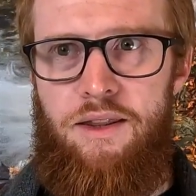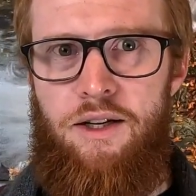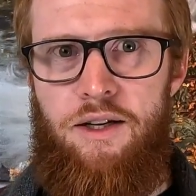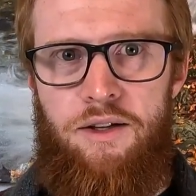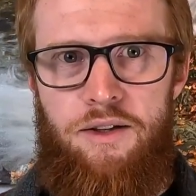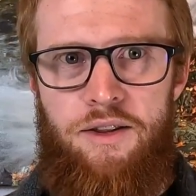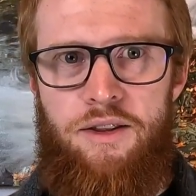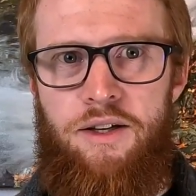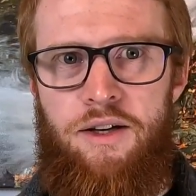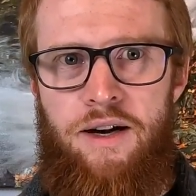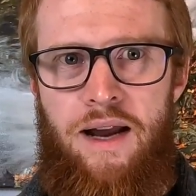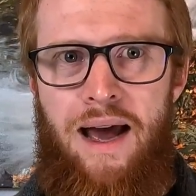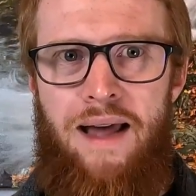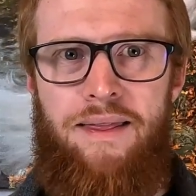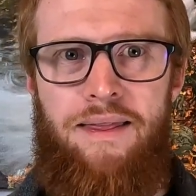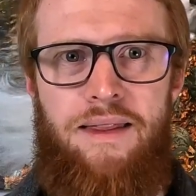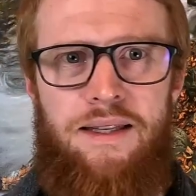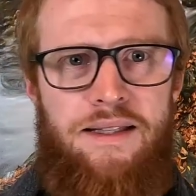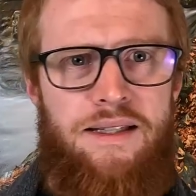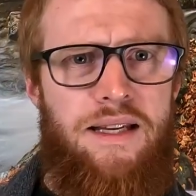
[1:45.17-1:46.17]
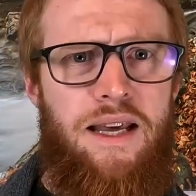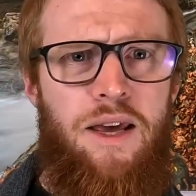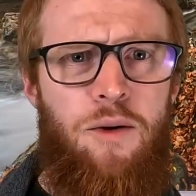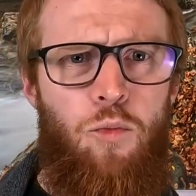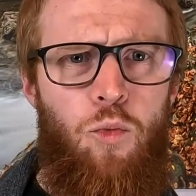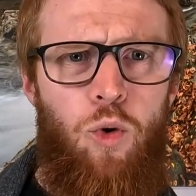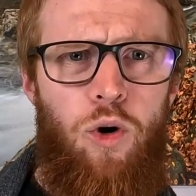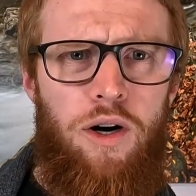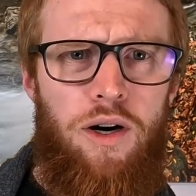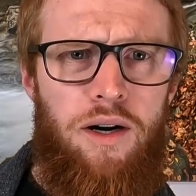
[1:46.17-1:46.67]
they're not the
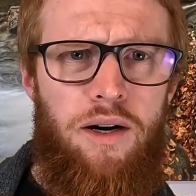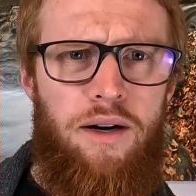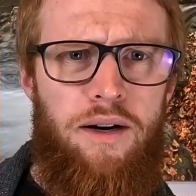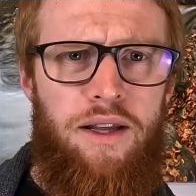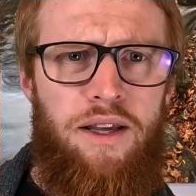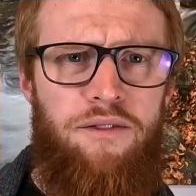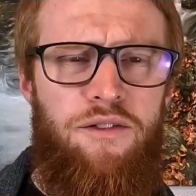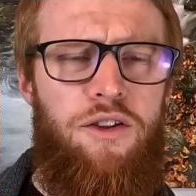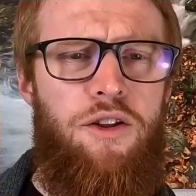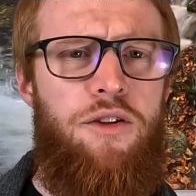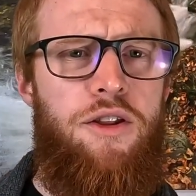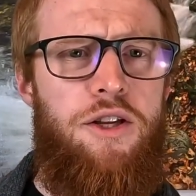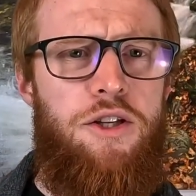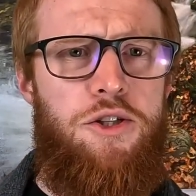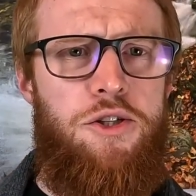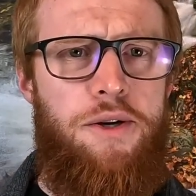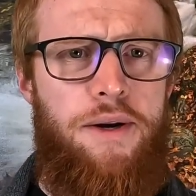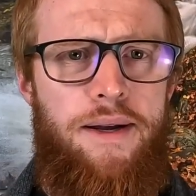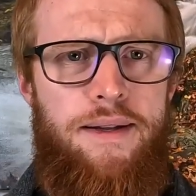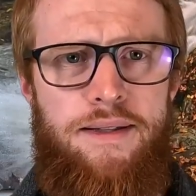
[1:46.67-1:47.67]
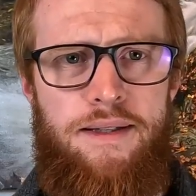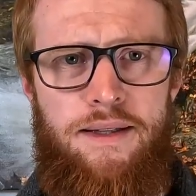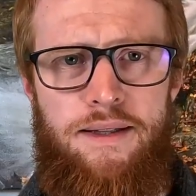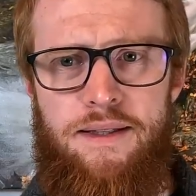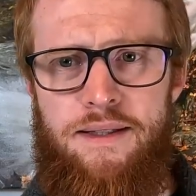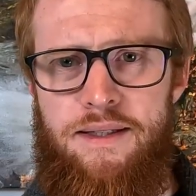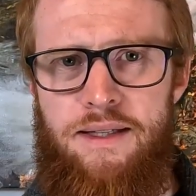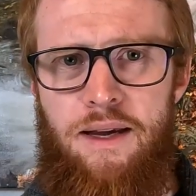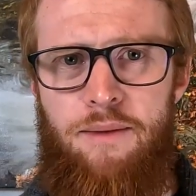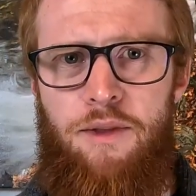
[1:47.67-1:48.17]
same word. Even though they translate
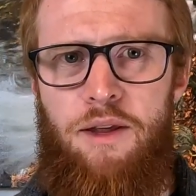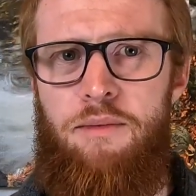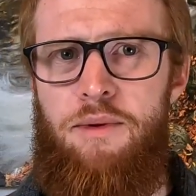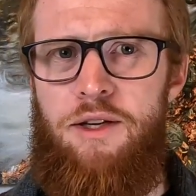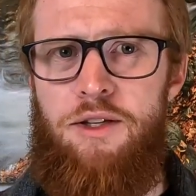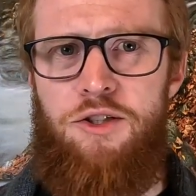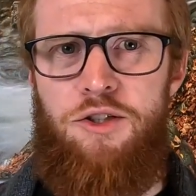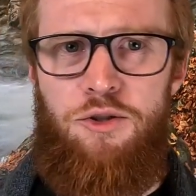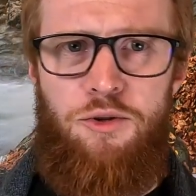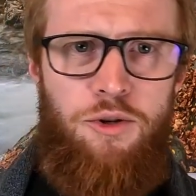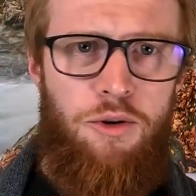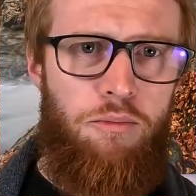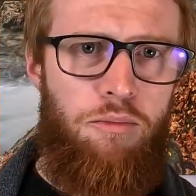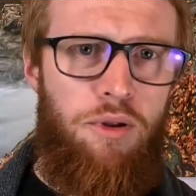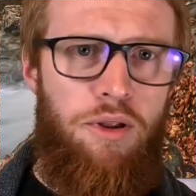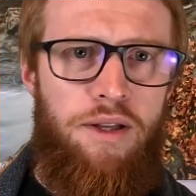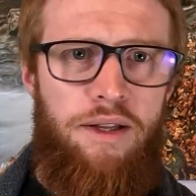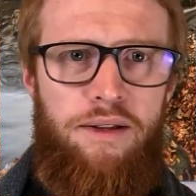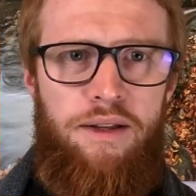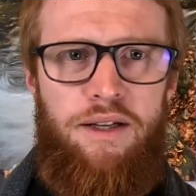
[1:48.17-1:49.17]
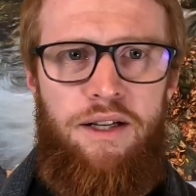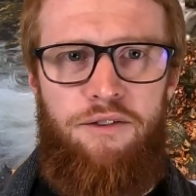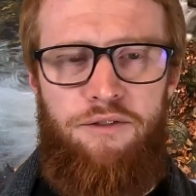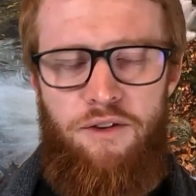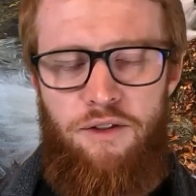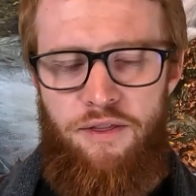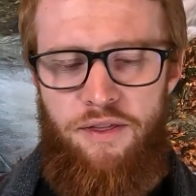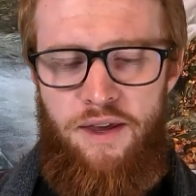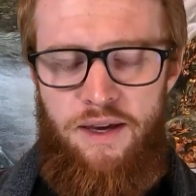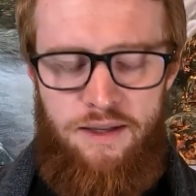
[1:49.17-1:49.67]
the same, they mean two completely
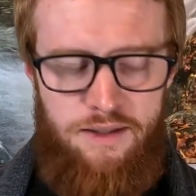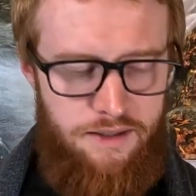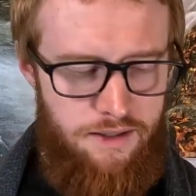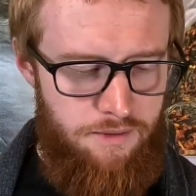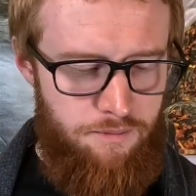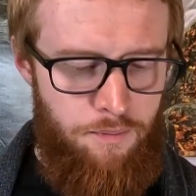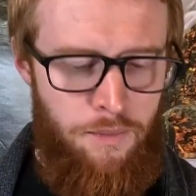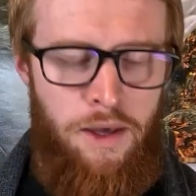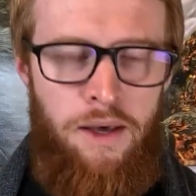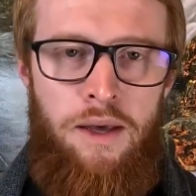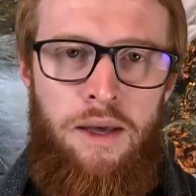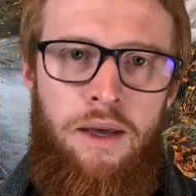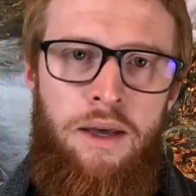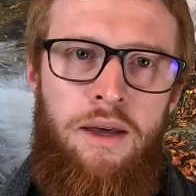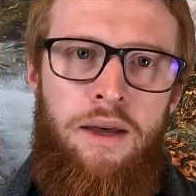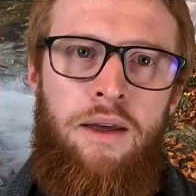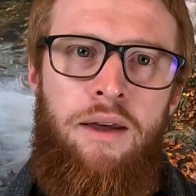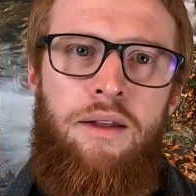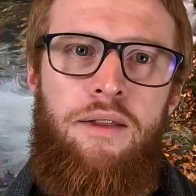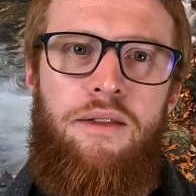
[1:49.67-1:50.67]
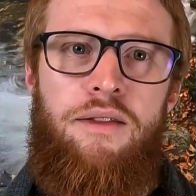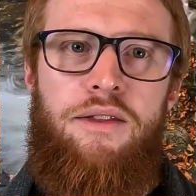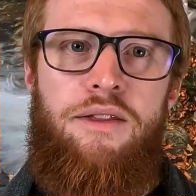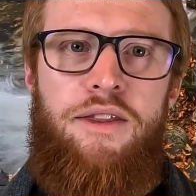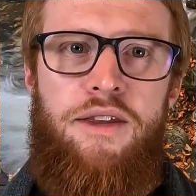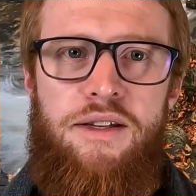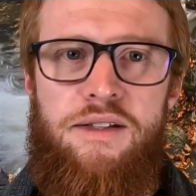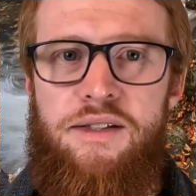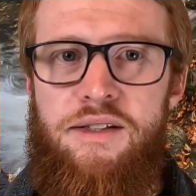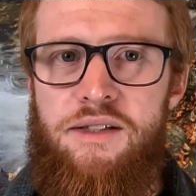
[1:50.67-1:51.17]
different things. And
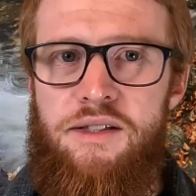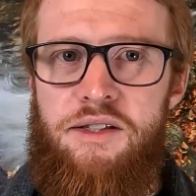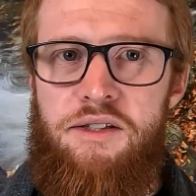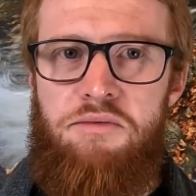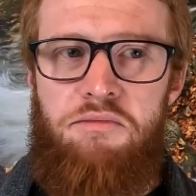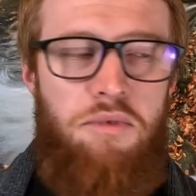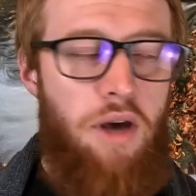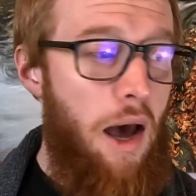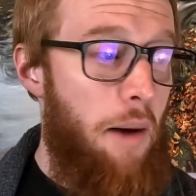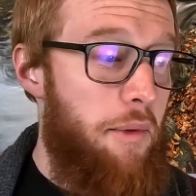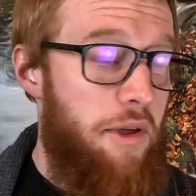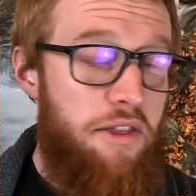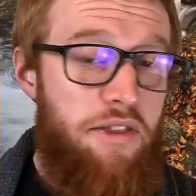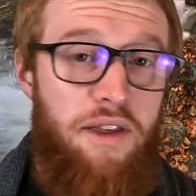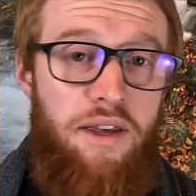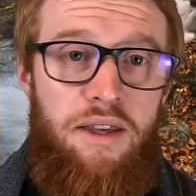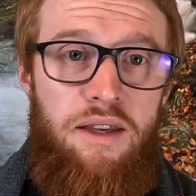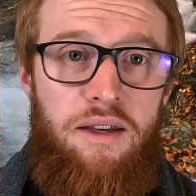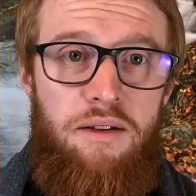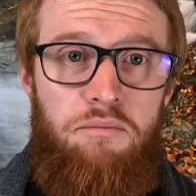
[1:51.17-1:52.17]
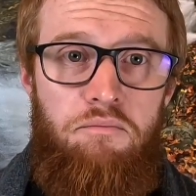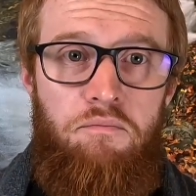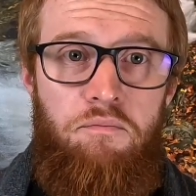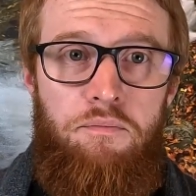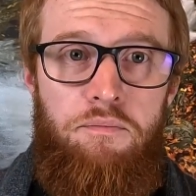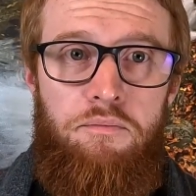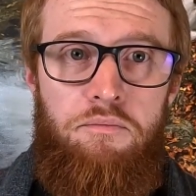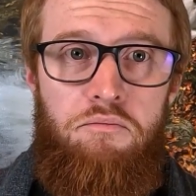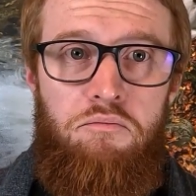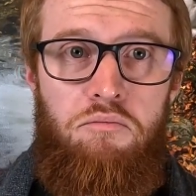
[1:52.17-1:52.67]
this got me thinking,
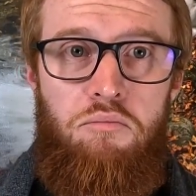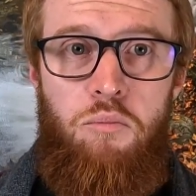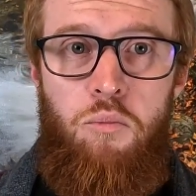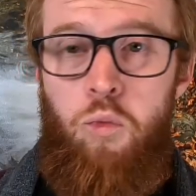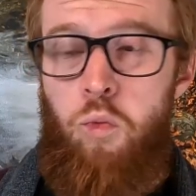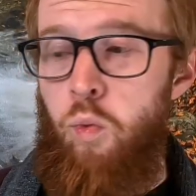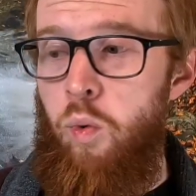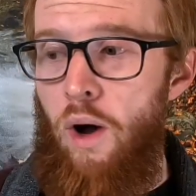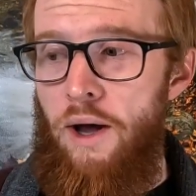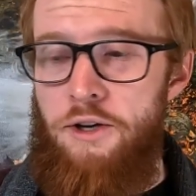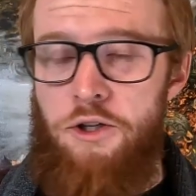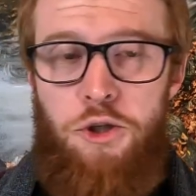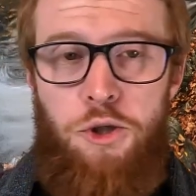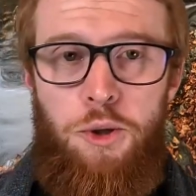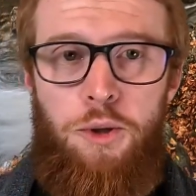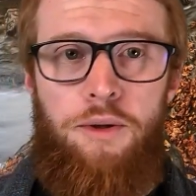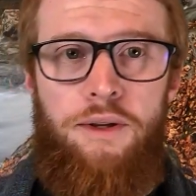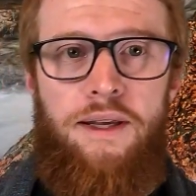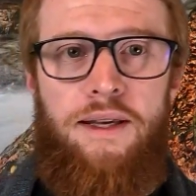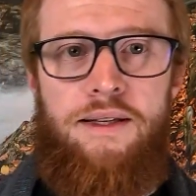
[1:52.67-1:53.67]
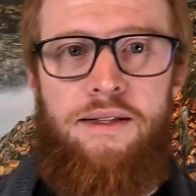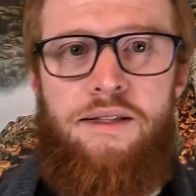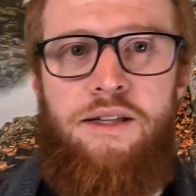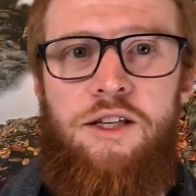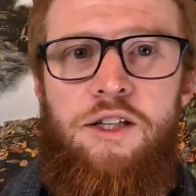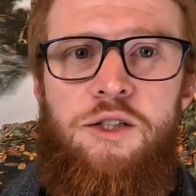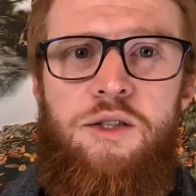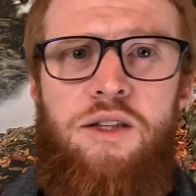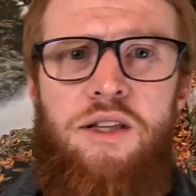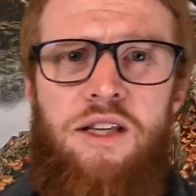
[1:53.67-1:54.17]
what truly is
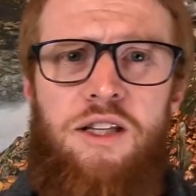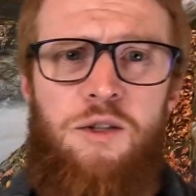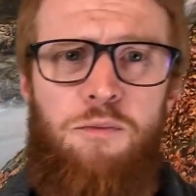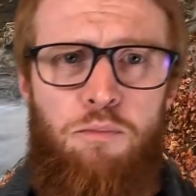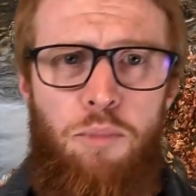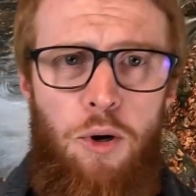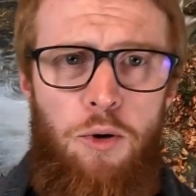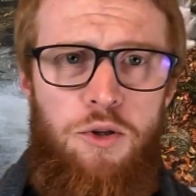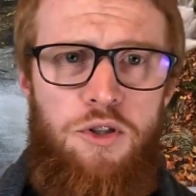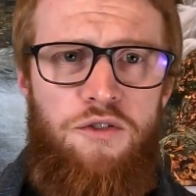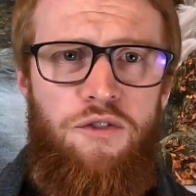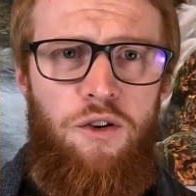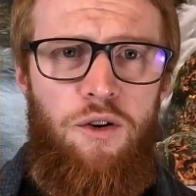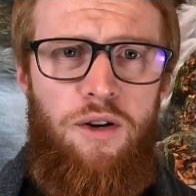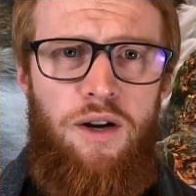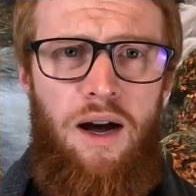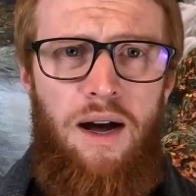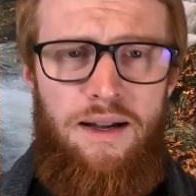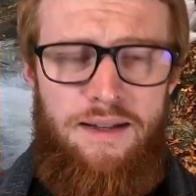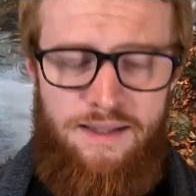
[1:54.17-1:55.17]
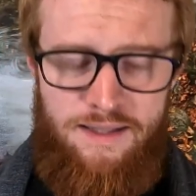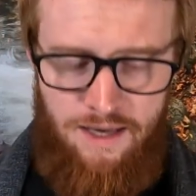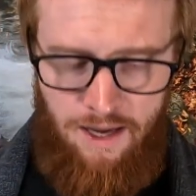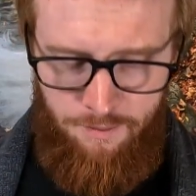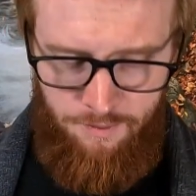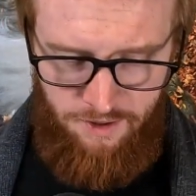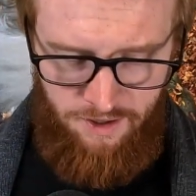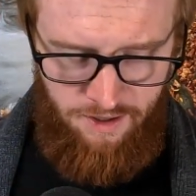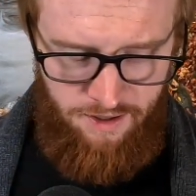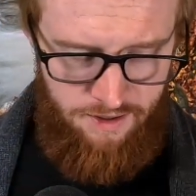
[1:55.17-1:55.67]
this boastful
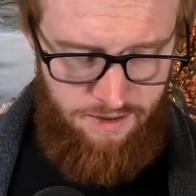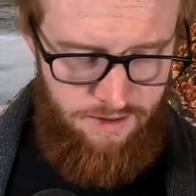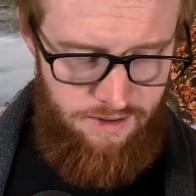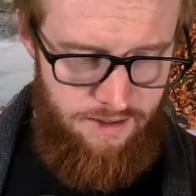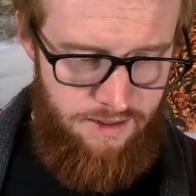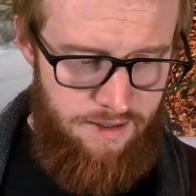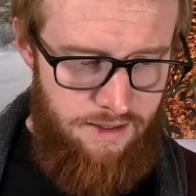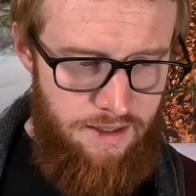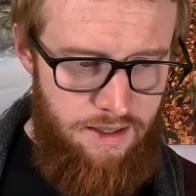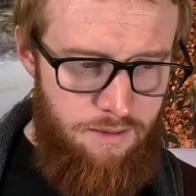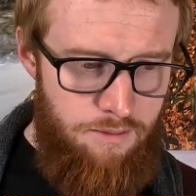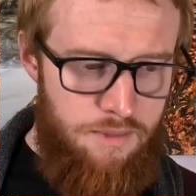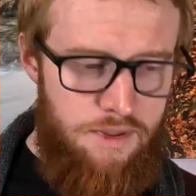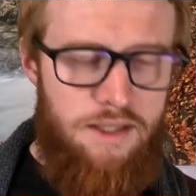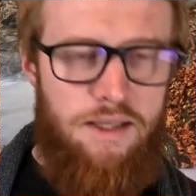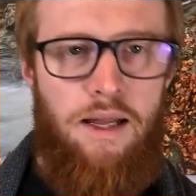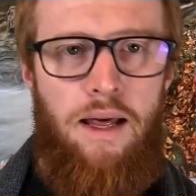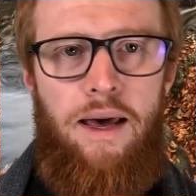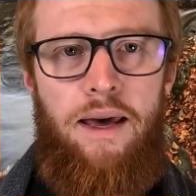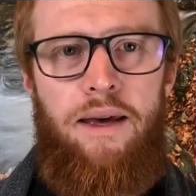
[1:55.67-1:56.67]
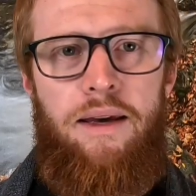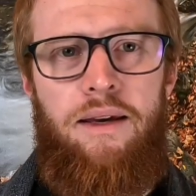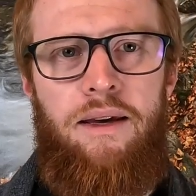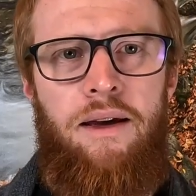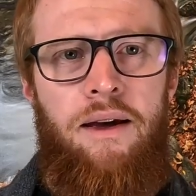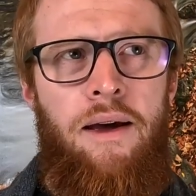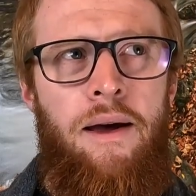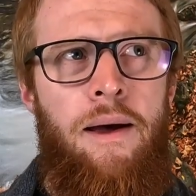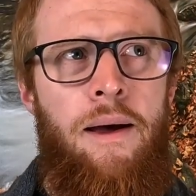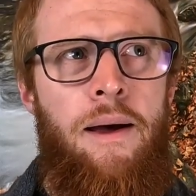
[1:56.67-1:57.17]
concept? And it seems like